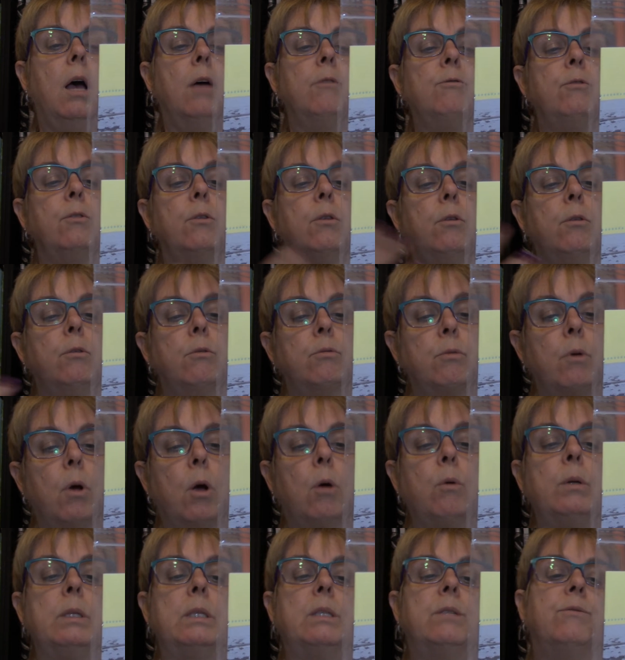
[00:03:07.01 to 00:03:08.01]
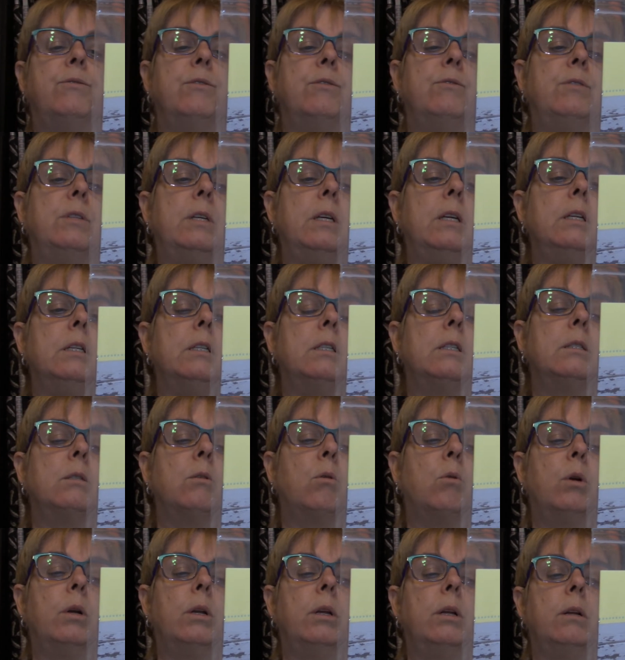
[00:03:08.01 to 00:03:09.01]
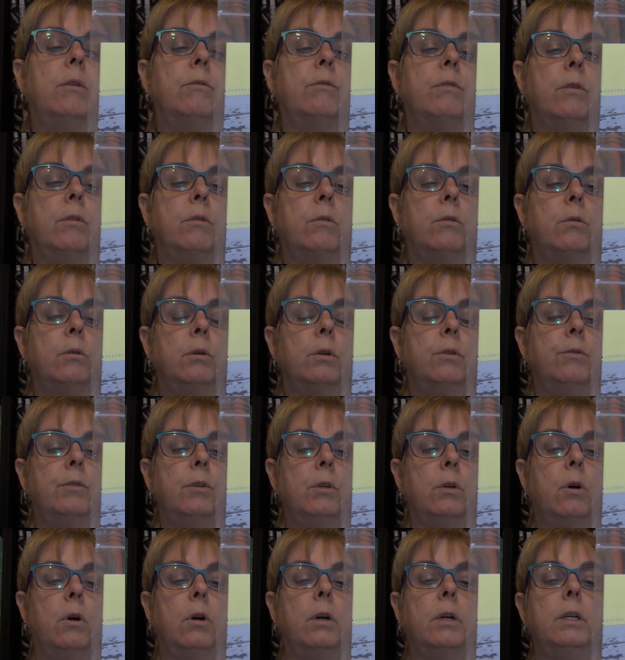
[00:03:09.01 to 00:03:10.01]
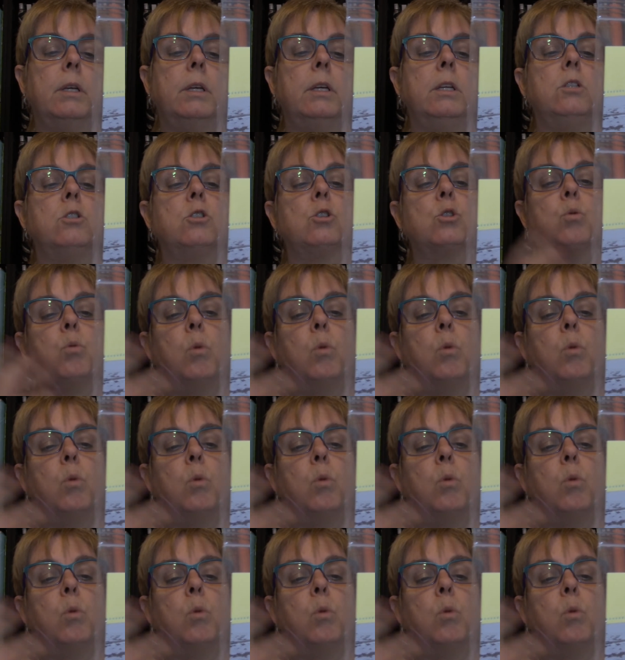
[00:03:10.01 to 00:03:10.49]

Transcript: For the throw, it's 15 assorted of 1/3 of a yard each.